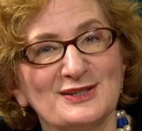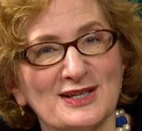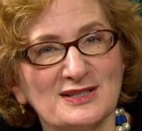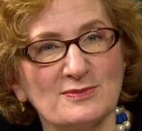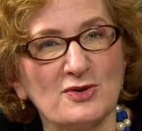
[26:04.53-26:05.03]

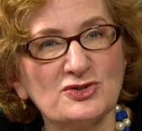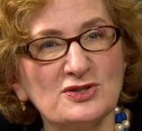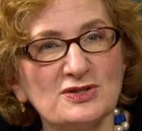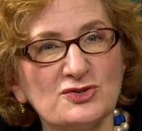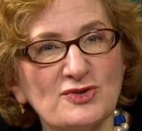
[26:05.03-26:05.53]
less
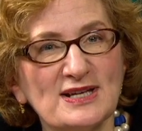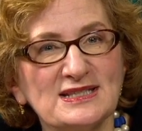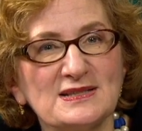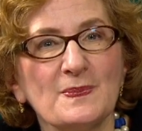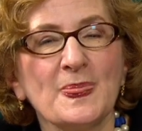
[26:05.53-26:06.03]
emotional
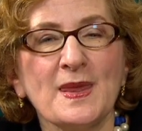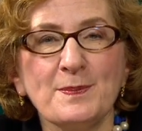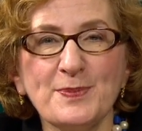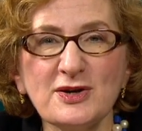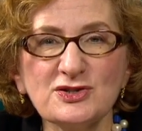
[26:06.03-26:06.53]
stress,
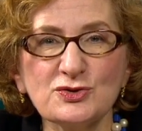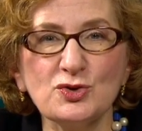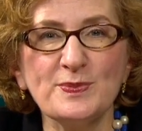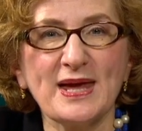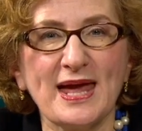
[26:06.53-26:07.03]
better
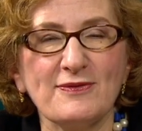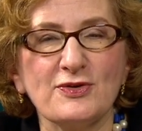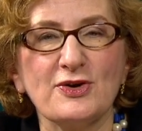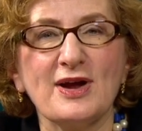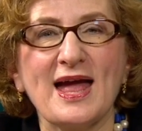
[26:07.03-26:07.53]
school
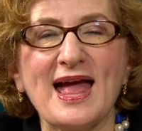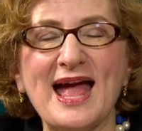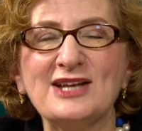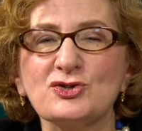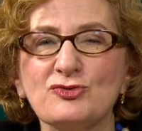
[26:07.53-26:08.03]
behavior,
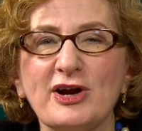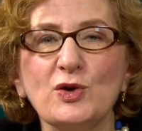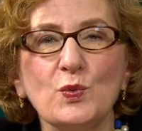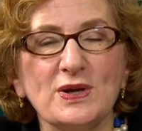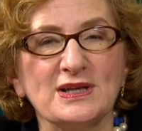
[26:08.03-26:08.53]
and a
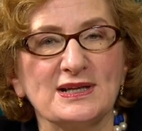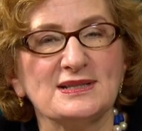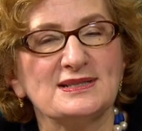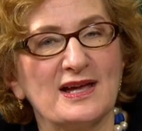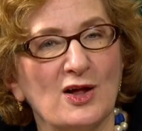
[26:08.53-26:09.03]
greater
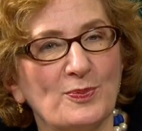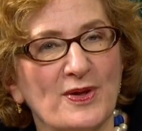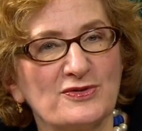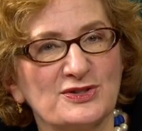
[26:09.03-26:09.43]
willingness to help other